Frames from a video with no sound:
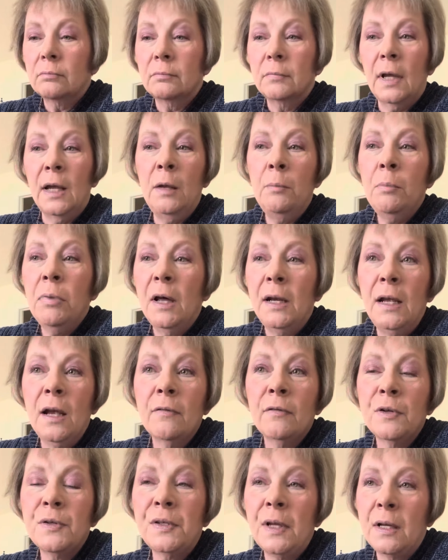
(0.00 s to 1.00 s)
anybody
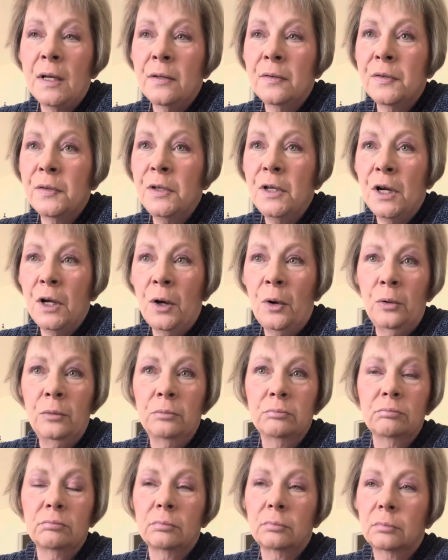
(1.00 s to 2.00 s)
ever says,
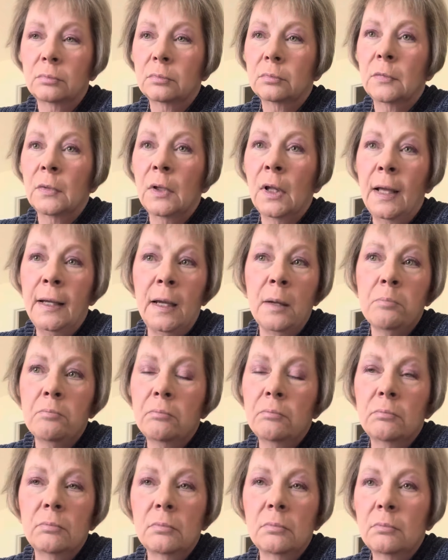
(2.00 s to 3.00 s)
like
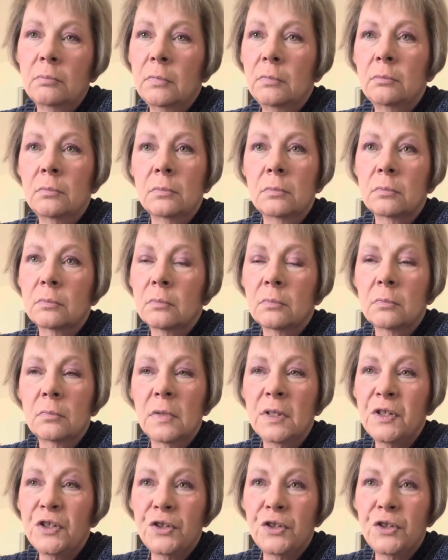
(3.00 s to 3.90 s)
it's